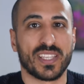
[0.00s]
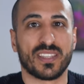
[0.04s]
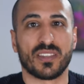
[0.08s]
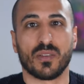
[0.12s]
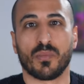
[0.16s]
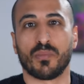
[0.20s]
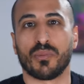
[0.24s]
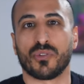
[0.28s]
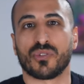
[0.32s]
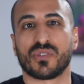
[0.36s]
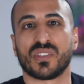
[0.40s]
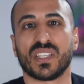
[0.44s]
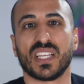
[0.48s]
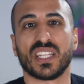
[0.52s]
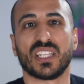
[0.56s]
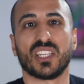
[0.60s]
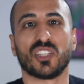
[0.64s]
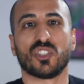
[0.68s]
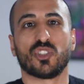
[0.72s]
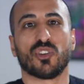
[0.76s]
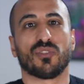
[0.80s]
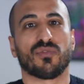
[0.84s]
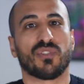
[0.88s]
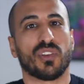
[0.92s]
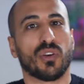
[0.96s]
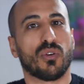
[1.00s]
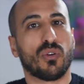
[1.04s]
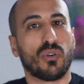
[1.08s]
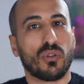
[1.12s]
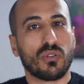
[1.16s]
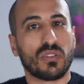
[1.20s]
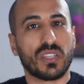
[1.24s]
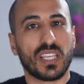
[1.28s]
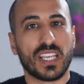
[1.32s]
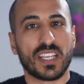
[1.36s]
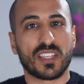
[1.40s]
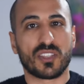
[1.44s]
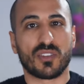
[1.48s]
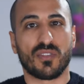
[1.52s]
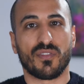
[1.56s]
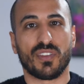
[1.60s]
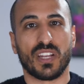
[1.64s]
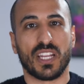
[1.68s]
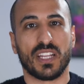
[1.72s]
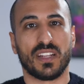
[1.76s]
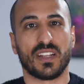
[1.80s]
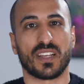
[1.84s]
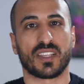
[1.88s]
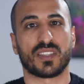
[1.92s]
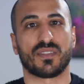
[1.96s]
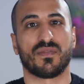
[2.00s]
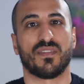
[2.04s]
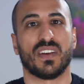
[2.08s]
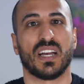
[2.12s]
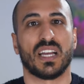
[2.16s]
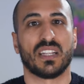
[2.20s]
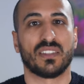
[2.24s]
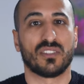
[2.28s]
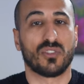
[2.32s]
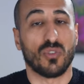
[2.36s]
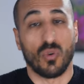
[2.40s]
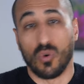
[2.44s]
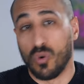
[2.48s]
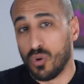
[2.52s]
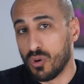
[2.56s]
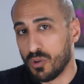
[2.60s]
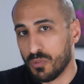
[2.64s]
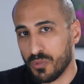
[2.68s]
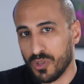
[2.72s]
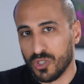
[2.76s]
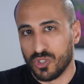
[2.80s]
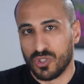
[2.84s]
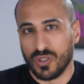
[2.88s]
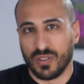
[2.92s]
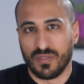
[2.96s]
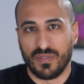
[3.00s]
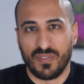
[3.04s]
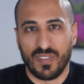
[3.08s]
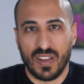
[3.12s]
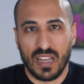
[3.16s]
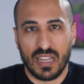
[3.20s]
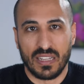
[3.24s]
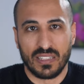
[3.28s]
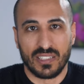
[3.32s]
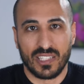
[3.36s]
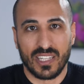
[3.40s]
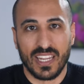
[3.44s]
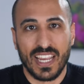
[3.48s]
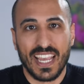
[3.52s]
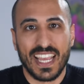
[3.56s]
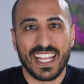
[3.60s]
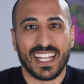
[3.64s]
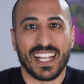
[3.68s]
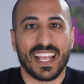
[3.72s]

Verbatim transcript: is the percentage of the holdings of an index fund or mutual fund